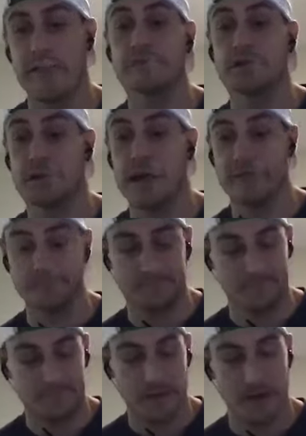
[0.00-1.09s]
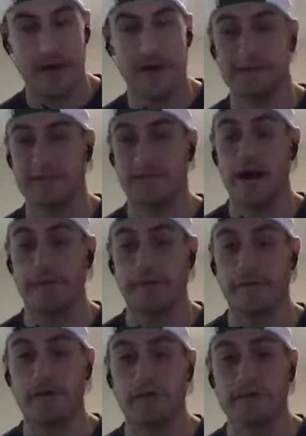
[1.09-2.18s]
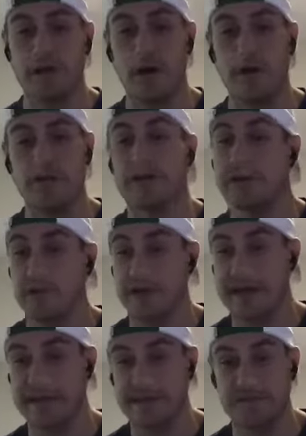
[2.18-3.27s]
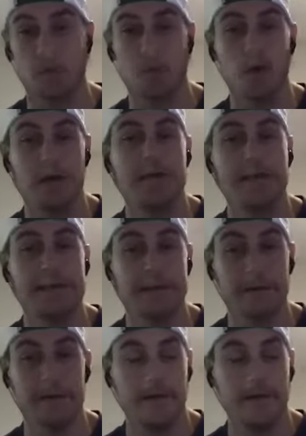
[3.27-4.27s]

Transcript: He was 11, and his father was on the New York Yankees for 1 year,